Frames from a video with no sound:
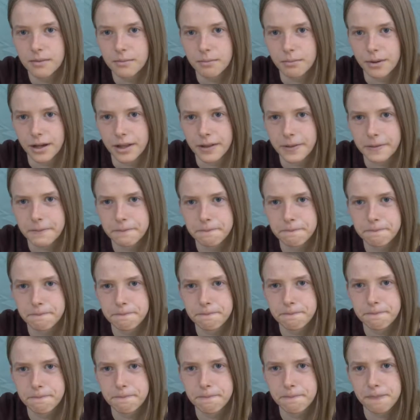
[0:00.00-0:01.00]
But
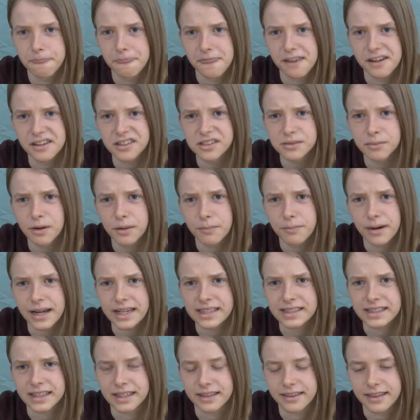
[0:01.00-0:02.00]
there's a
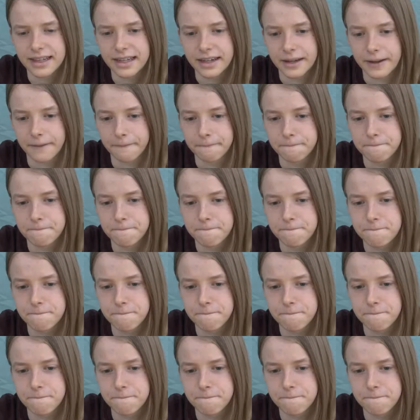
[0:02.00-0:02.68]
basic thing